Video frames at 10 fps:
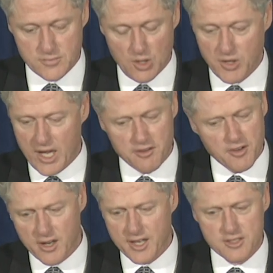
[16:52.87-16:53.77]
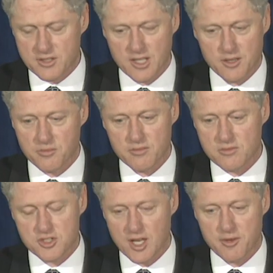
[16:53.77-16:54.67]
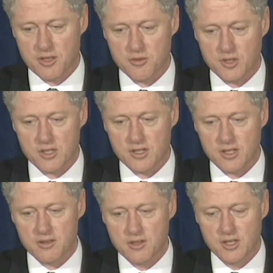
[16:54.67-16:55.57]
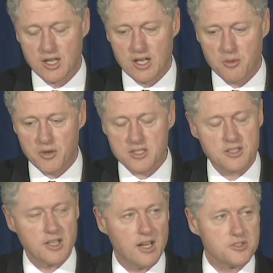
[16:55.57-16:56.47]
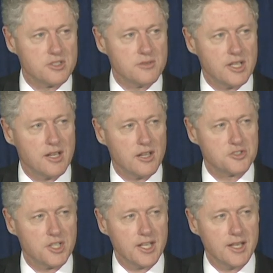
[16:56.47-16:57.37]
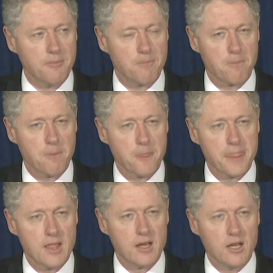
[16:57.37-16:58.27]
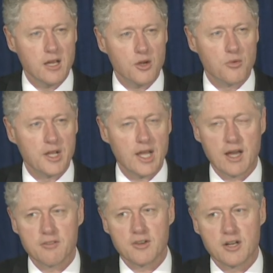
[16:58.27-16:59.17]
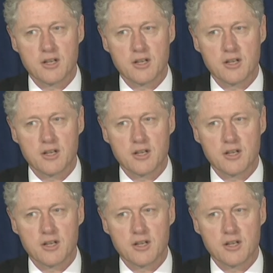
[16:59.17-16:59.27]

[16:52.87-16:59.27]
We had a very good summit with President Yeltsin in Helsinki. We have